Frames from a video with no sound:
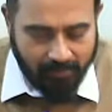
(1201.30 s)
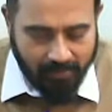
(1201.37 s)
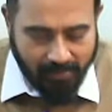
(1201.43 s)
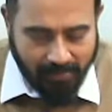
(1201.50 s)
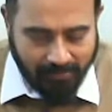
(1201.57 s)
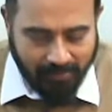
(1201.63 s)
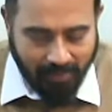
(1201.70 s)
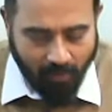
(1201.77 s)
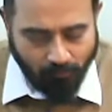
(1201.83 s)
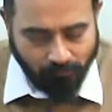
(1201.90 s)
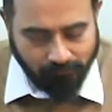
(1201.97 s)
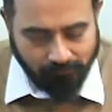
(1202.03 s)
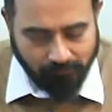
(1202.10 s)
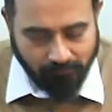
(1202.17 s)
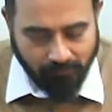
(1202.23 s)
Now,
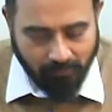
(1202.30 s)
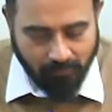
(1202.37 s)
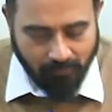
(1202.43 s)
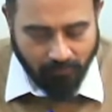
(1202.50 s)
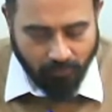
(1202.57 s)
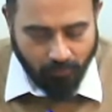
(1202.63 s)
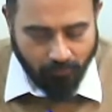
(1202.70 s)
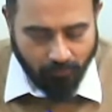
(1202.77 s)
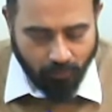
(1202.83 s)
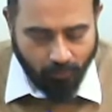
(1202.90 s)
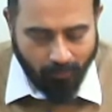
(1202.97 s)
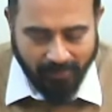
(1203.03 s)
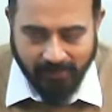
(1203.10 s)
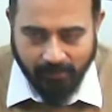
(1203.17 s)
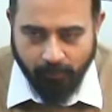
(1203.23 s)
do I
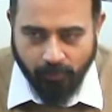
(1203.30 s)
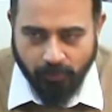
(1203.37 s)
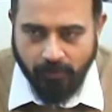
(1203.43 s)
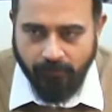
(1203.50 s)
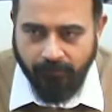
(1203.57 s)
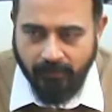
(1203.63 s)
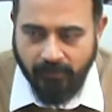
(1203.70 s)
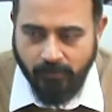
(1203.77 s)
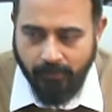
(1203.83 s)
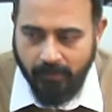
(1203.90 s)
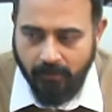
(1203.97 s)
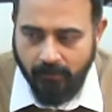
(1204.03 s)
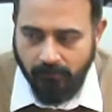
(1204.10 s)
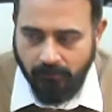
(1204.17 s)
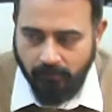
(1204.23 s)
think mutual funds
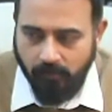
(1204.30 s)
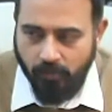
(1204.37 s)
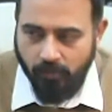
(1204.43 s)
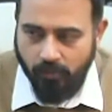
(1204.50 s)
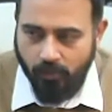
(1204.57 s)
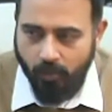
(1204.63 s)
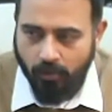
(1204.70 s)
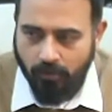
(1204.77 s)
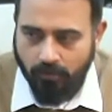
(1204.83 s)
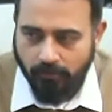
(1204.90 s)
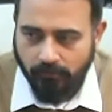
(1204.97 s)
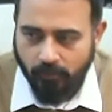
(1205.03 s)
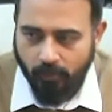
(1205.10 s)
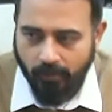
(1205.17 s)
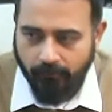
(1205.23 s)
will do good
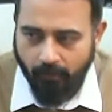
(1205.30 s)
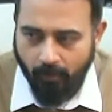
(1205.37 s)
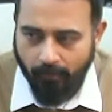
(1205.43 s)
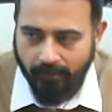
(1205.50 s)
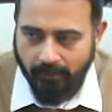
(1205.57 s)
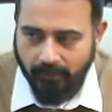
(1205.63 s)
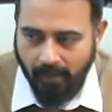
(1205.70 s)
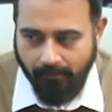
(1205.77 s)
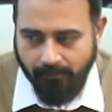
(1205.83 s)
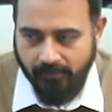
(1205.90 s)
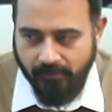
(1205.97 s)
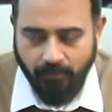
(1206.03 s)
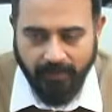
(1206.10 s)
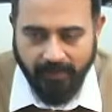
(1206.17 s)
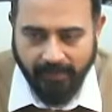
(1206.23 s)
going forward?
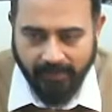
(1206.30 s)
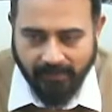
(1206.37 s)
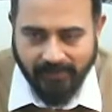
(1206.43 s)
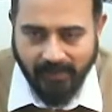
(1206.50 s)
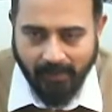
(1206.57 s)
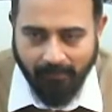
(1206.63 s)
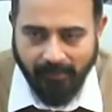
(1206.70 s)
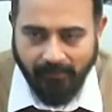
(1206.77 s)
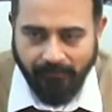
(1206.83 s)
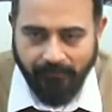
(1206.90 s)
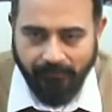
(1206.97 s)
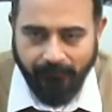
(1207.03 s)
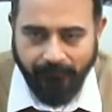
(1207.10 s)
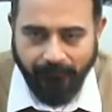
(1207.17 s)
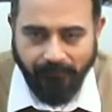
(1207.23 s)
Absolutely yes. I mean,
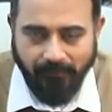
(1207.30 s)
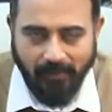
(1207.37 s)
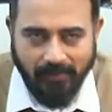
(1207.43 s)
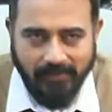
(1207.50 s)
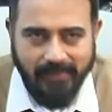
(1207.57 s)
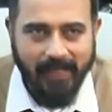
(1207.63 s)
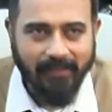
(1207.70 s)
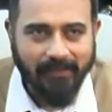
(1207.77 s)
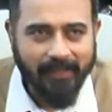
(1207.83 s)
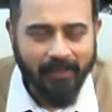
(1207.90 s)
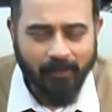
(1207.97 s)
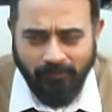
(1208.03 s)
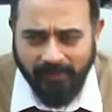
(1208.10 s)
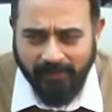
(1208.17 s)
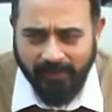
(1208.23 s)
see, at the end of
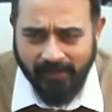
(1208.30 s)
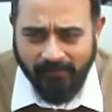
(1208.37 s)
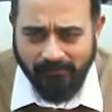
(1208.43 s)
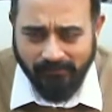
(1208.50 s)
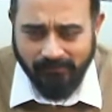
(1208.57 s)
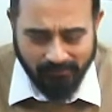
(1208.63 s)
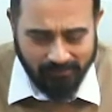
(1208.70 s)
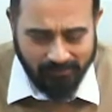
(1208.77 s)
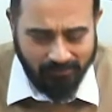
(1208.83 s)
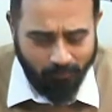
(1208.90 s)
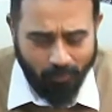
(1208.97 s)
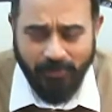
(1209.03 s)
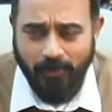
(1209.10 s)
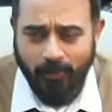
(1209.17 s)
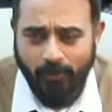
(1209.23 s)
the day,
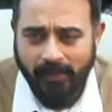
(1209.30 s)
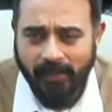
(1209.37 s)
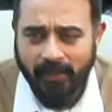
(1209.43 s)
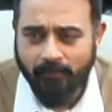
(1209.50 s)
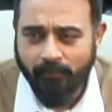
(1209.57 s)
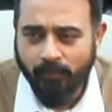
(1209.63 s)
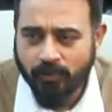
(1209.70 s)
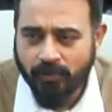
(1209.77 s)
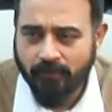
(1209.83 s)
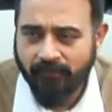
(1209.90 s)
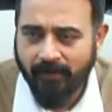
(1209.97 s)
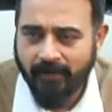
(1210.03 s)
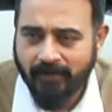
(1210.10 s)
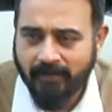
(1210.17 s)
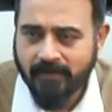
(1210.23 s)
what you're doing in a mutual
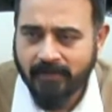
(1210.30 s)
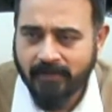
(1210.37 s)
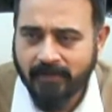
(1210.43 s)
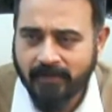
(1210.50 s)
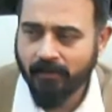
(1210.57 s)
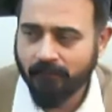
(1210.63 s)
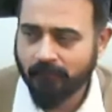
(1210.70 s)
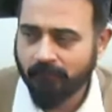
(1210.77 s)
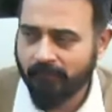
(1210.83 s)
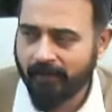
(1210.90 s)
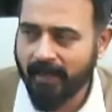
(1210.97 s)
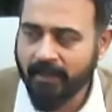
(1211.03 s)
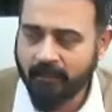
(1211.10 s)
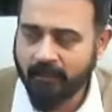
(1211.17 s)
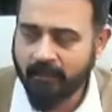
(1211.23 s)
fund is a
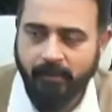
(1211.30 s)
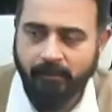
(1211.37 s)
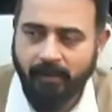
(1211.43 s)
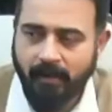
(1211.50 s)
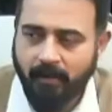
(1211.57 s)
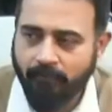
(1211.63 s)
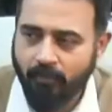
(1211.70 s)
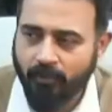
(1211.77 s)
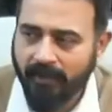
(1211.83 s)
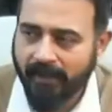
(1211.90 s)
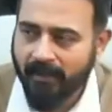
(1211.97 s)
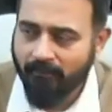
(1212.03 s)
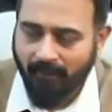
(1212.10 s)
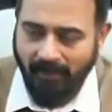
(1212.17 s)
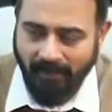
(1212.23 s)
variety of people are pulling in
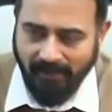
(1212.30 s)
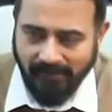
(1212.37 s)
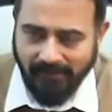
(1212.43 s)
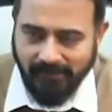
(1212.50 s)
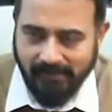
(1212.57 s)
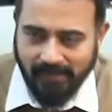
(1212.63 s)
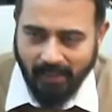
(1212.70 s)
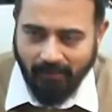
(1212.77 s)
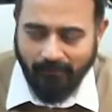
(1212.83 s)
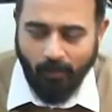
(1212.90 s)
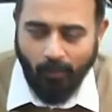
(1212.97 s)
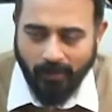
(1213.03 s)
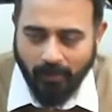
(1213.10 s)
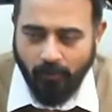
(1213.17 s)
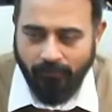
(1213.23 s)
money. We're
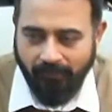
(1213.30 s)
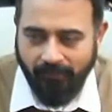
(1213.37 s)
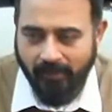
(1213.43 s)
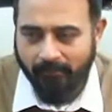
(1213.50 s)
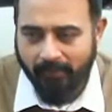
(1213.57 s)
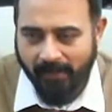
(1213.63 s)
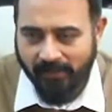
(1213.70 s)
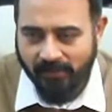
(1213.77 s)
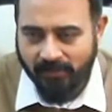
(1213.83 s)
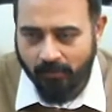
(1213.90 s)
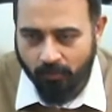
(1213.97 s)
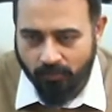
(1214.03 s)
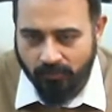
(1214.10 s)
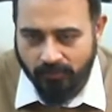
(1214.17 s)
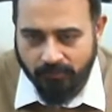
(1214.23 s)
going to a fund manager
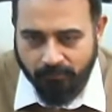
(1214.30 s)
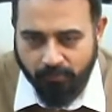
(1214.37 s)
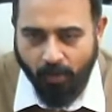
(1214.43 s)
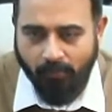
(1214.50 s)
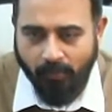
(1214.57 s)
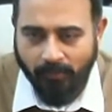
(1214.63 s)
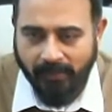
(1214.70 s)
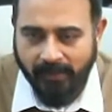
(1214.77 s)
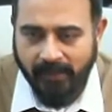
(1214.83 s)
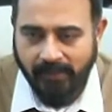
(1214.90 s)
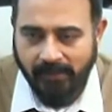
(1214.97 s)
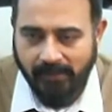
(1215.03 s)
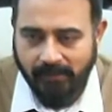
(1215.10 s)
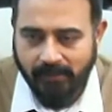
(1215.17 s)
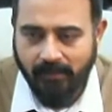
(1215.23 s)
who's probably
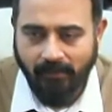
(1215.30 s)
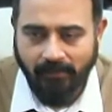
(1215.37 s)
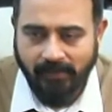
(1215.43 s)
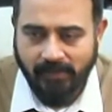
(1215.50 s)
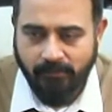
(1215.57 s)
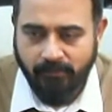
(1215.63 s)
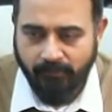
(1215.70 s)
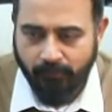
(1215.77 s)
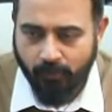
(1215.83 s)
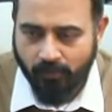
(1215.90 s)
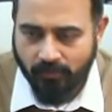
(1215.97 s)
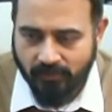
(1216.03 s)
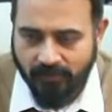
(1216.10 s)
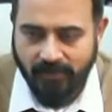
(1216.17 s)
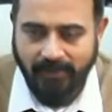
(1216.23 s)
done this before,
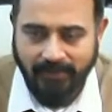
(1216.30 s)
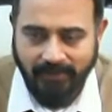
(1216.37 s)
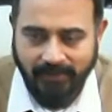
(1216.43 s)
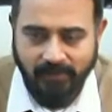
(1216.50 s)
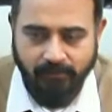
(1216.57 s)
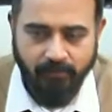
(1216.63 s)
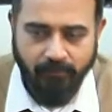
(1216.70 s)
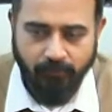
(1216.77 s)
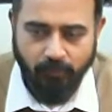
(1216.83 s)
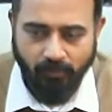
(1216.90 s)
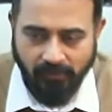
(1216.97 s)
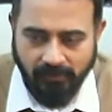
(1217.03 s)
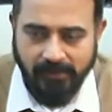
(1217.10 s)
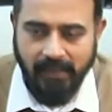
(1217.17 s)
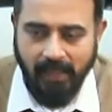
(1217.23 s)
studied this before,
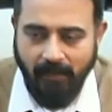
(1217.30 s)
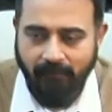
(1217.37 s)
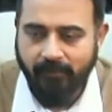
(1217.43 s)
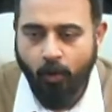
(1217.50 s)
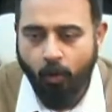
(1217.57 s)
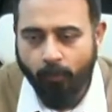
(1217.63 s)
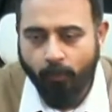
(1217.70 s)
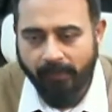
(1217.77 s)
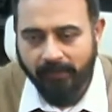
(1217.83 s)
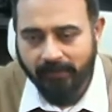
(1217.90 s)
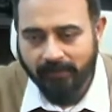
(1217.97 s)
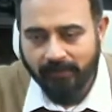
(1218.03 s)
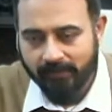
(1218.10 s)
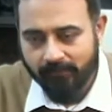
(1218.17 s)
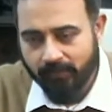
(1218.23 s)
and we're hoping that
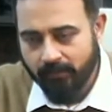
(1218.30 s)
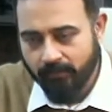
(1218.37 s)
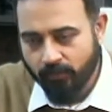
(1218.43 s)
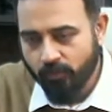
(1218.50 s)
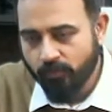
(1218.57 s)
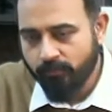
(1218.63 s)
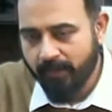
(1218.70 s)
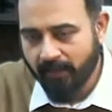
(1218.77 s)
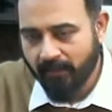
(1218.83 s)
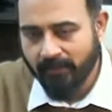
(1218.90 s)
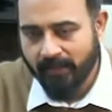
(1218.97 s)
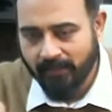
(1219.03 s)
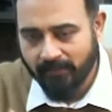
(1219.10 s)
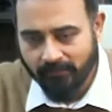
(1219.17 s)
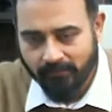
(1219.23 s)
they will do better
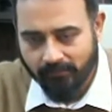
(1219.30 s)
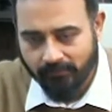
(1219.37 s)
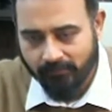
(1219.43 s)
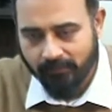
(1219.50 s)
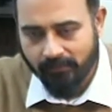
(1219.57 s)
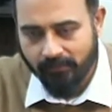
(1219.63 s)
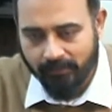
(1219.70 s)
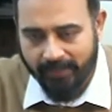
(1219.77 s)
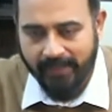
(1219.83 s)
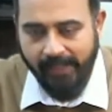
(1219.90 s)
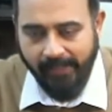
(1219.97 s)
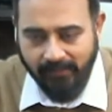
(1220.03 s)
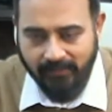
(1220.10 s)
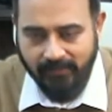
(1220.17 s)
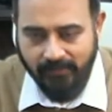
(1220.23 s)
than the
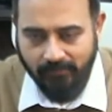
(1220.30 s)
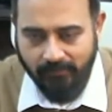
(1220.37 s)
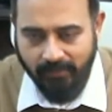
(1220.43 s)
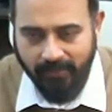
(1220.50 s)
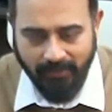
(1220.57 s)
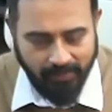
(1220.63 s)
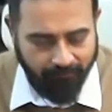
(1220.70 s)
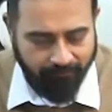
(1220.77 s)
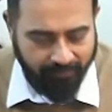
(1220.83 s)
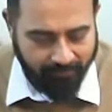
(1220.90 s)
index, right? Nifty.